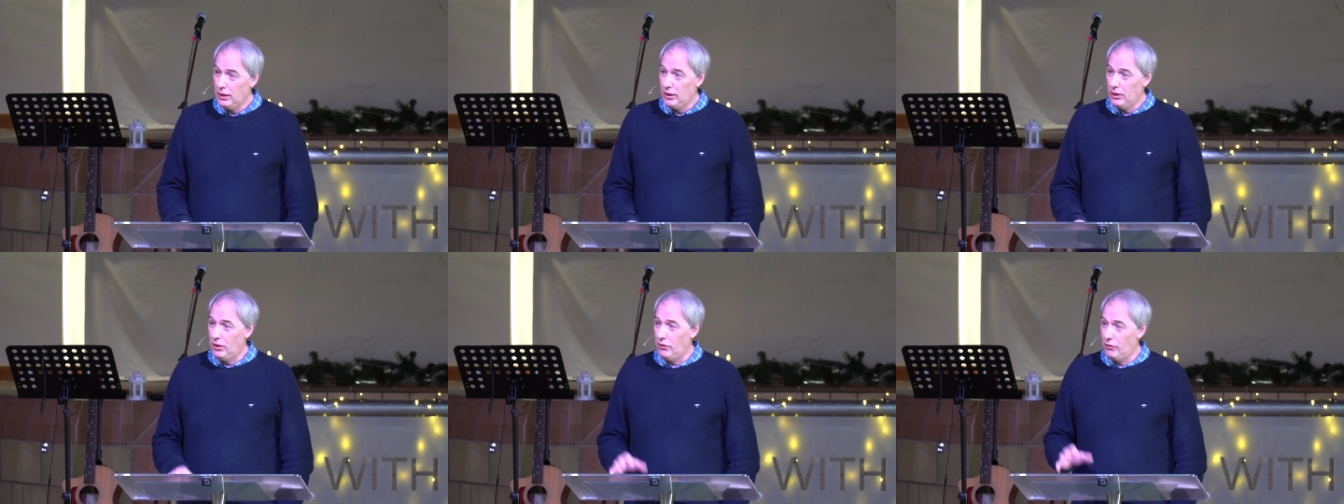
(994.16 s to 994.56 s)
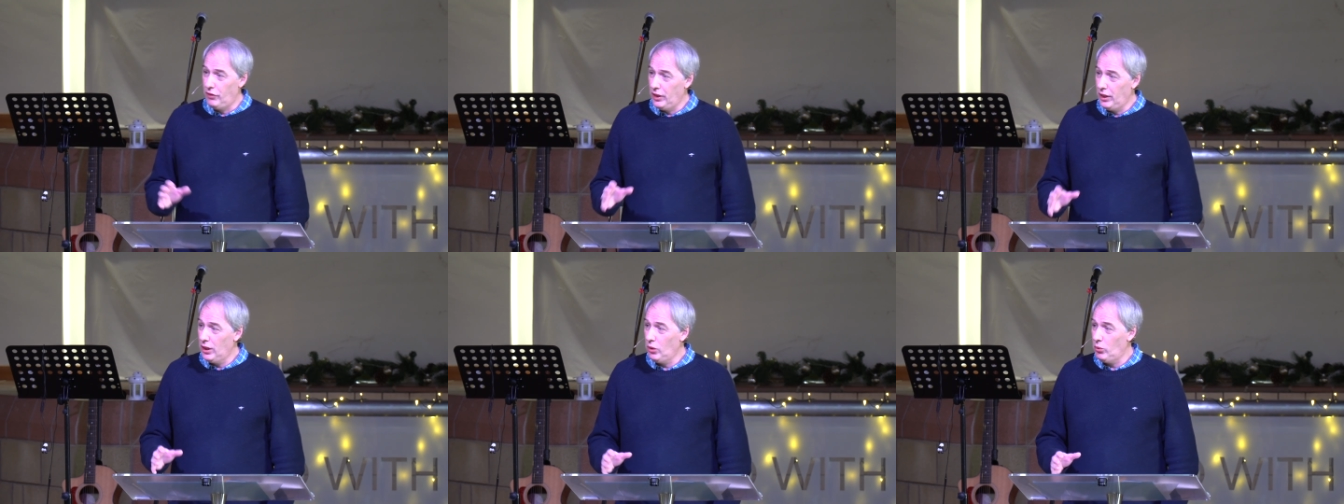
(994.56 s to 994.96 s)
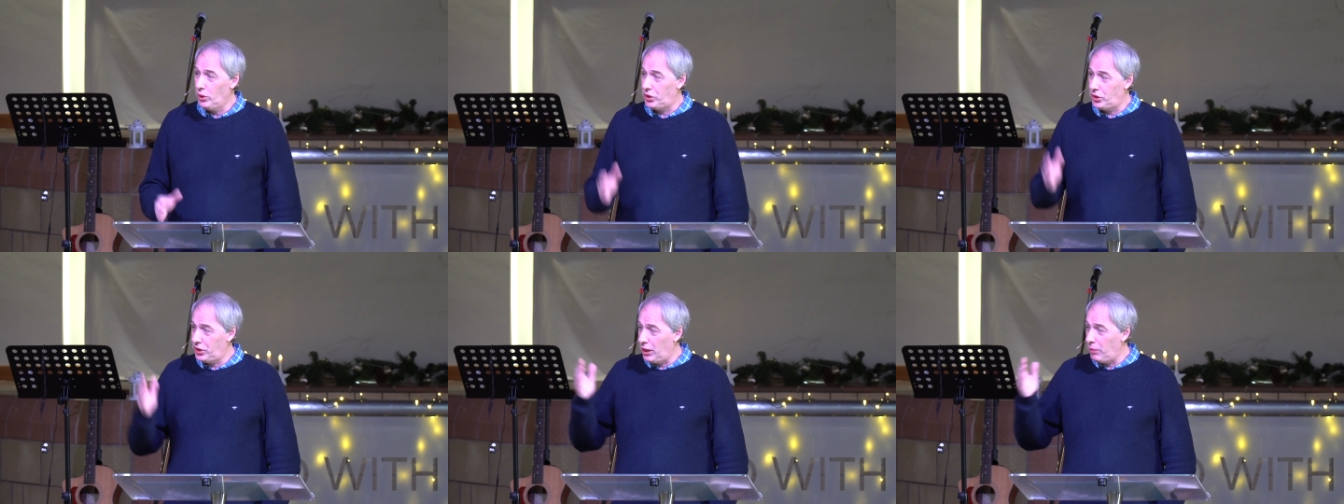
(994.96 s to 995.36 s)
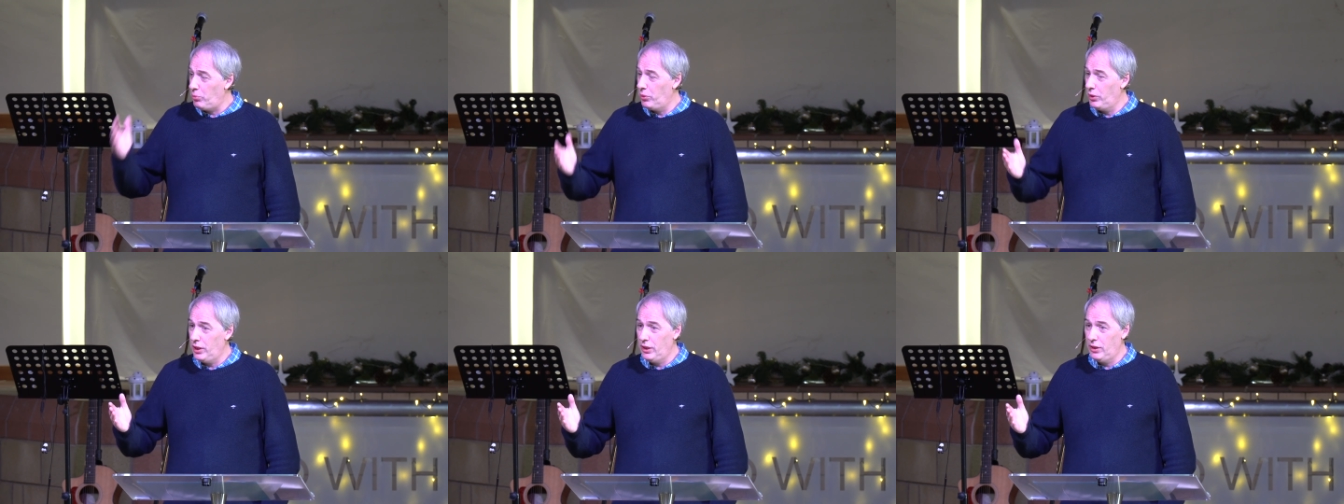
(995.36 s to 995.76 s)
the veil which
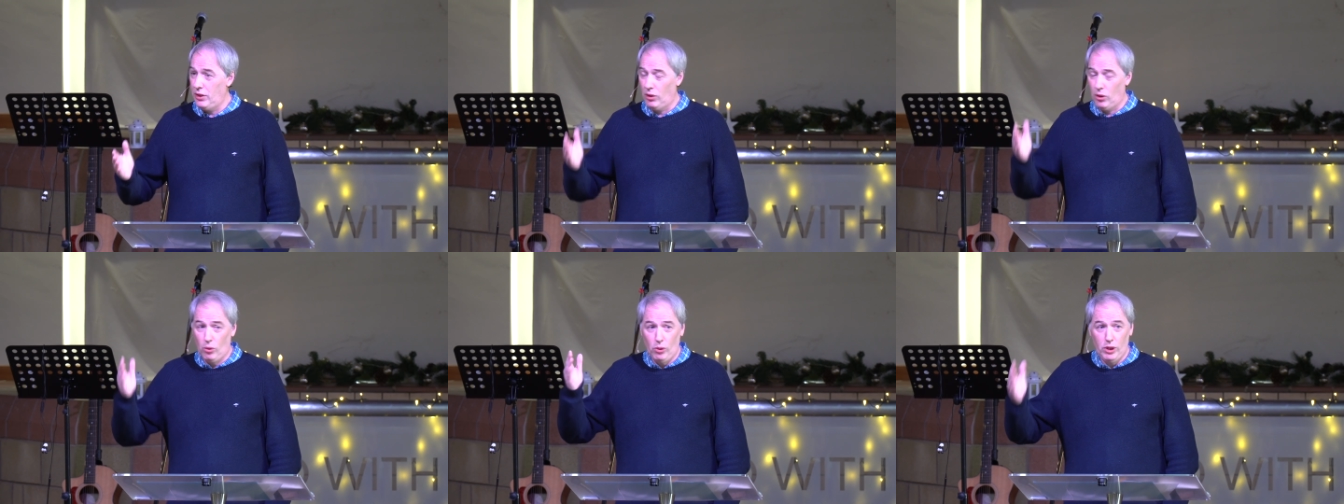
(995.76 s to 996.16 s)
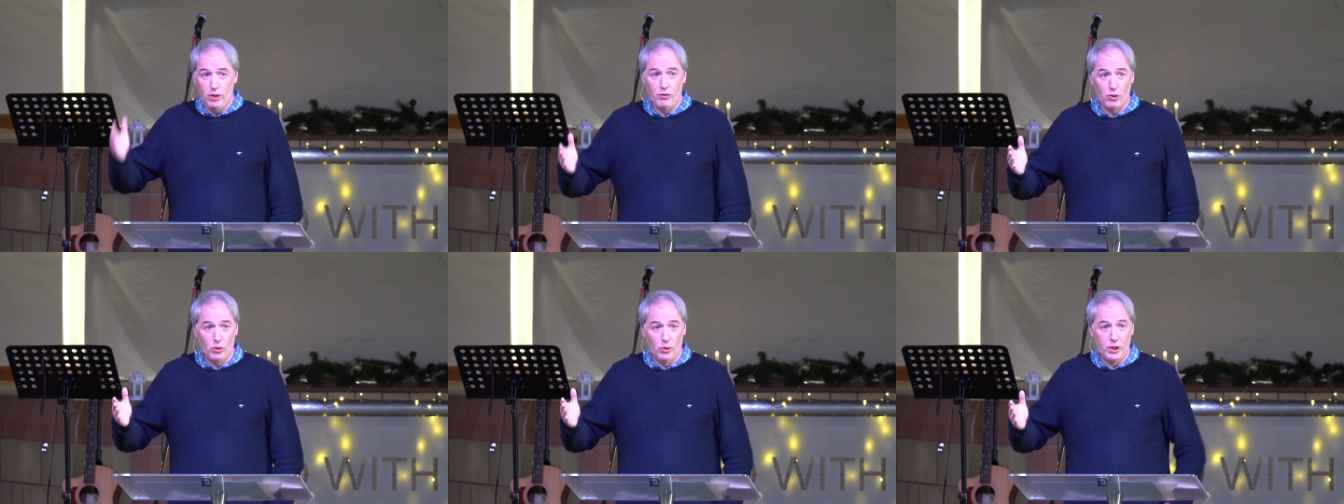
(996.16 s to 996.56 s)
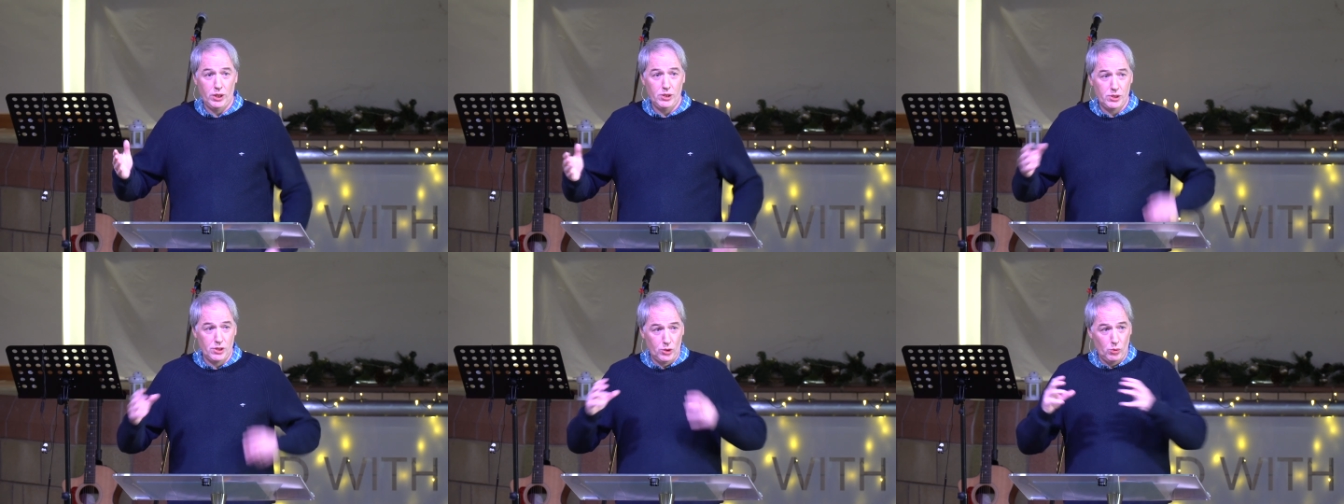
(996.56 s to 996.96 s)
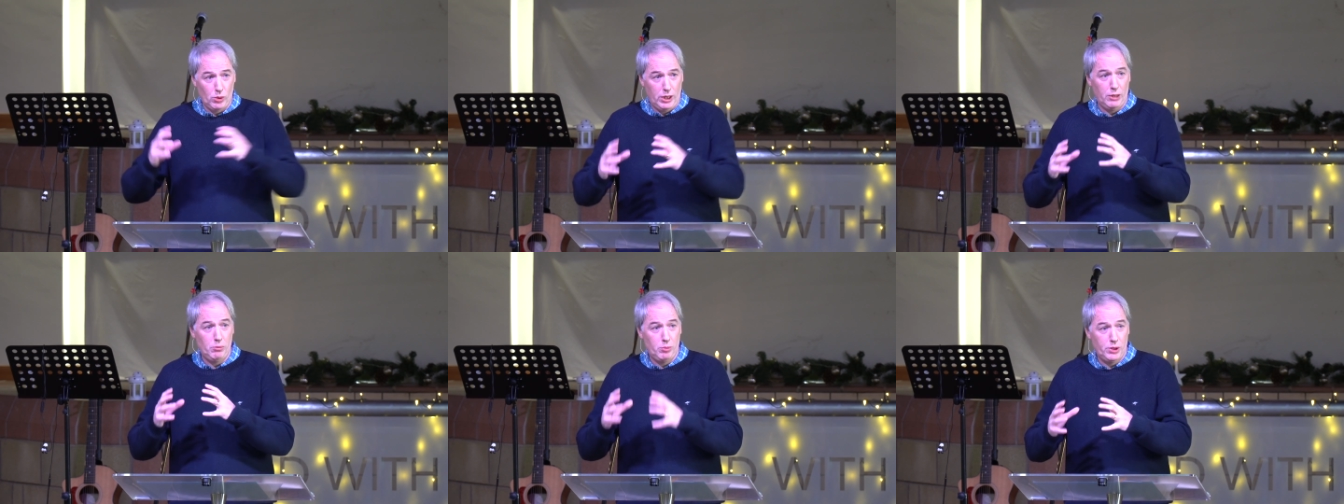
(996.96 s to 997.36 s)
separated the Holy of Holies, the
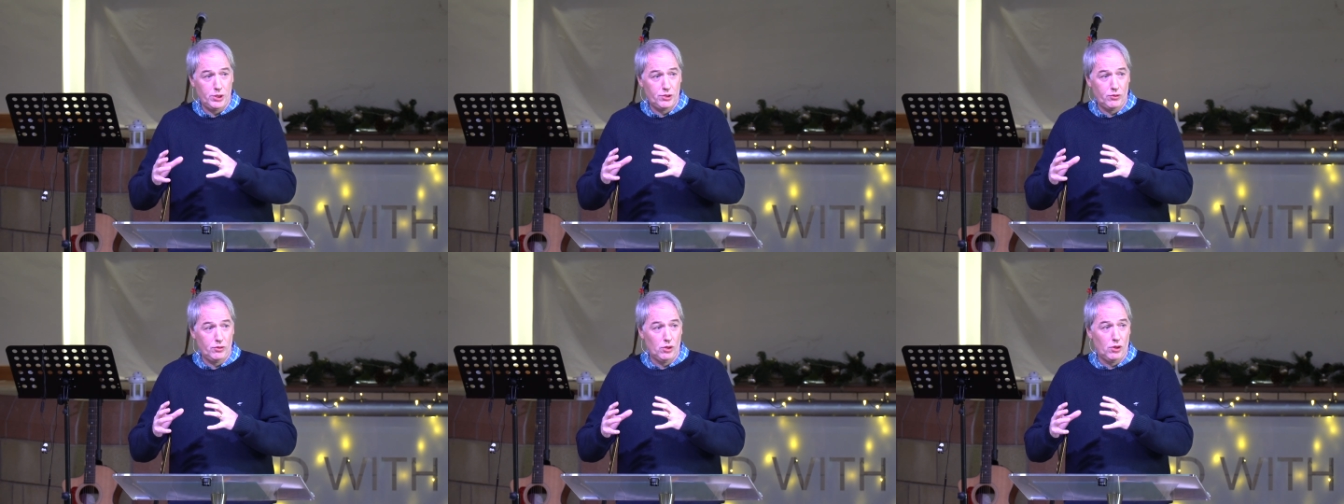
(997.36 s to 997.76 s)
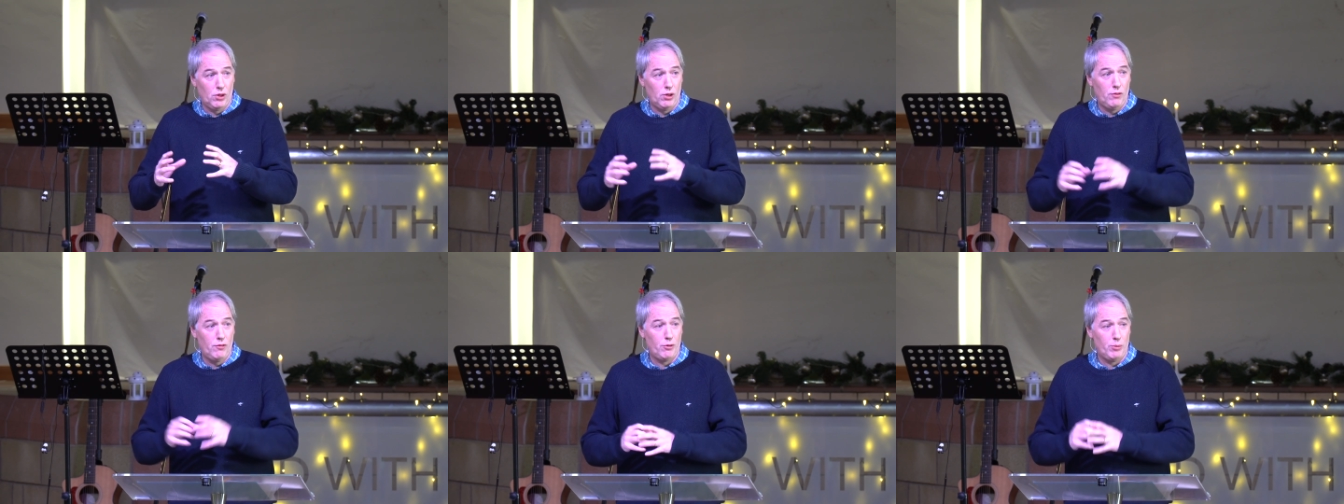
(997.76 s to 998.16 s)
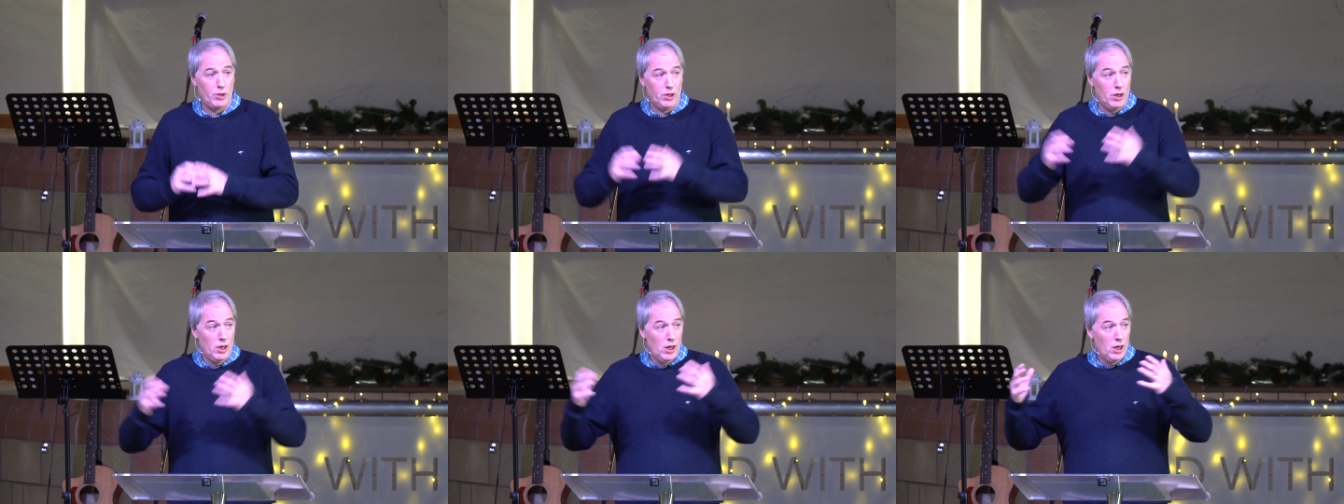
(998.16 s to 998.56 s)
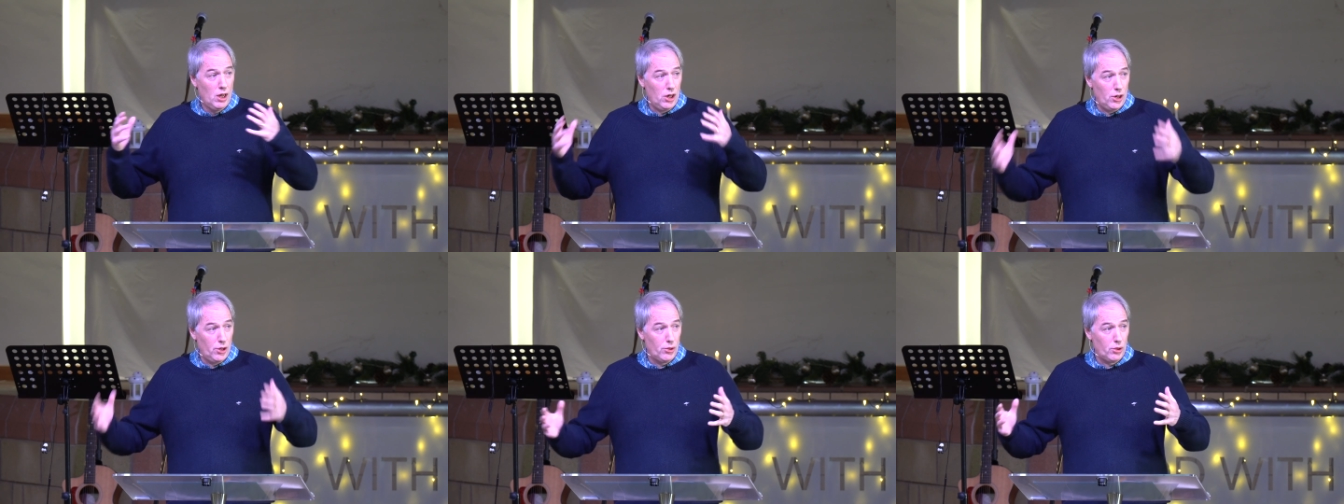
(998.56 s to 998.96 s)
dwelling place of God, from the
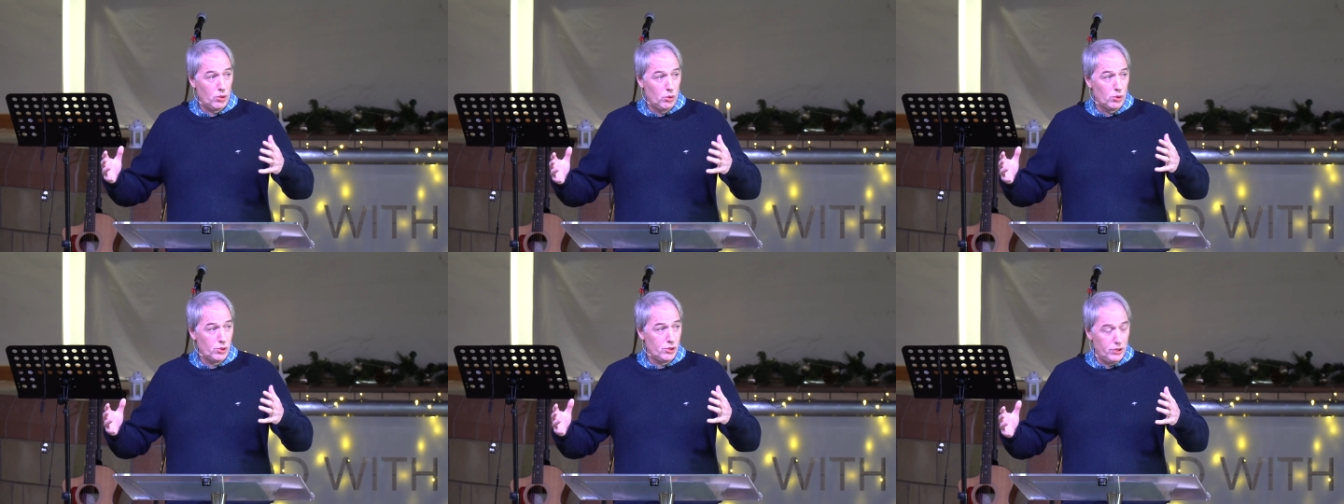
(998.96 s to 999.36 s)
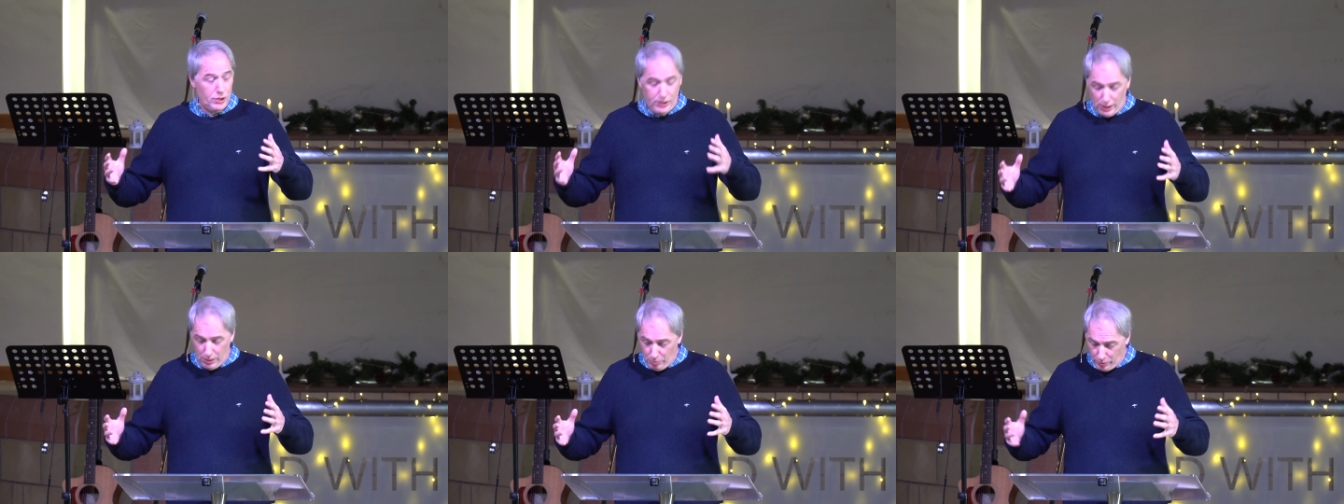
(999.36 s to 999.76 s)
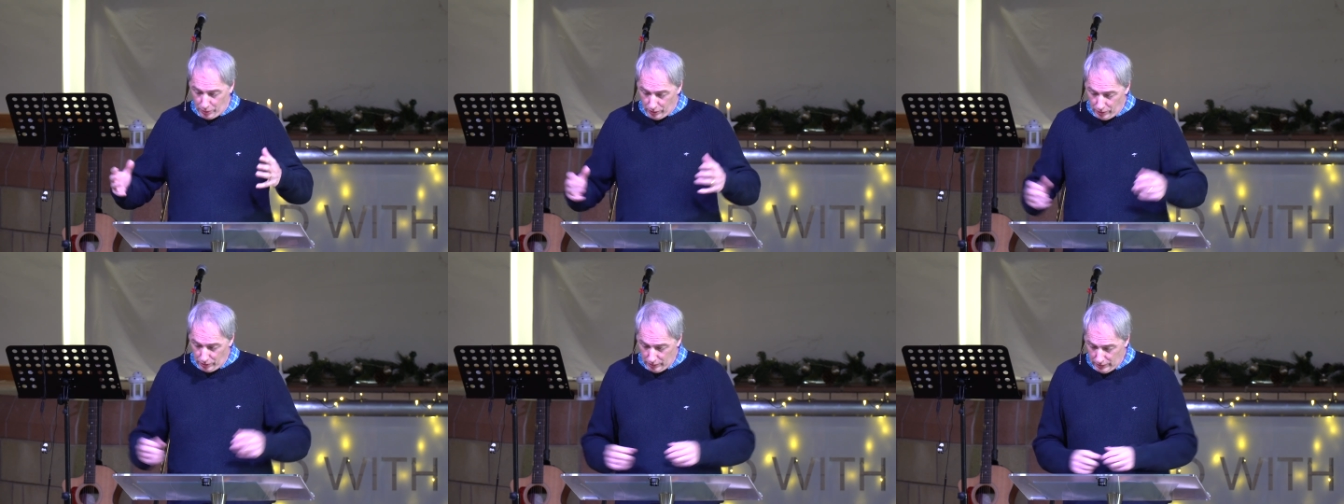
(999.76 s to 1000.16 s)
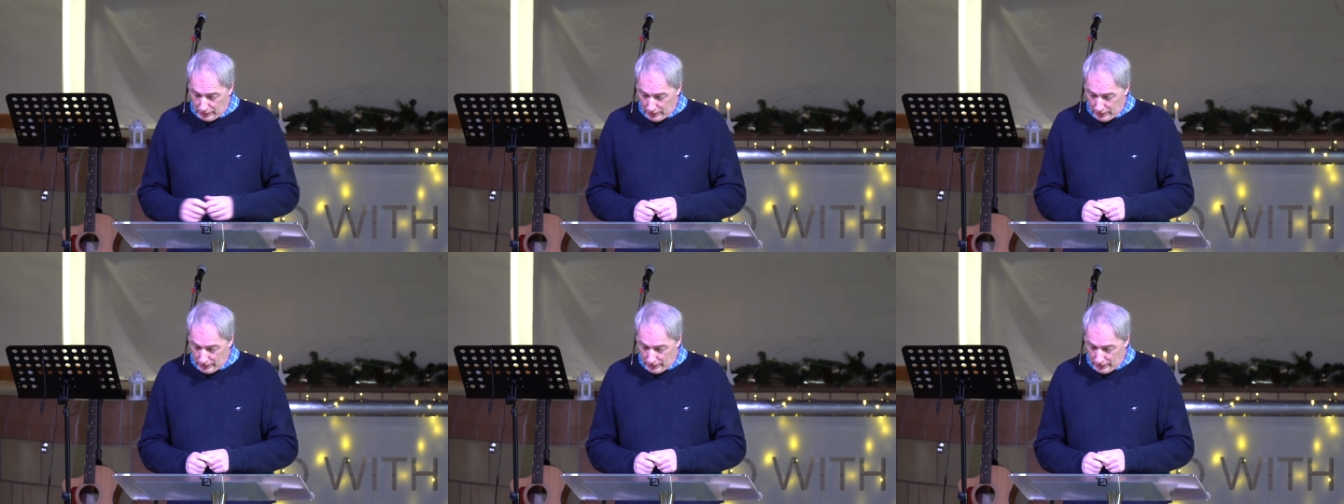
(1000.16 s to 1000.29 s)
outer courts of the temple,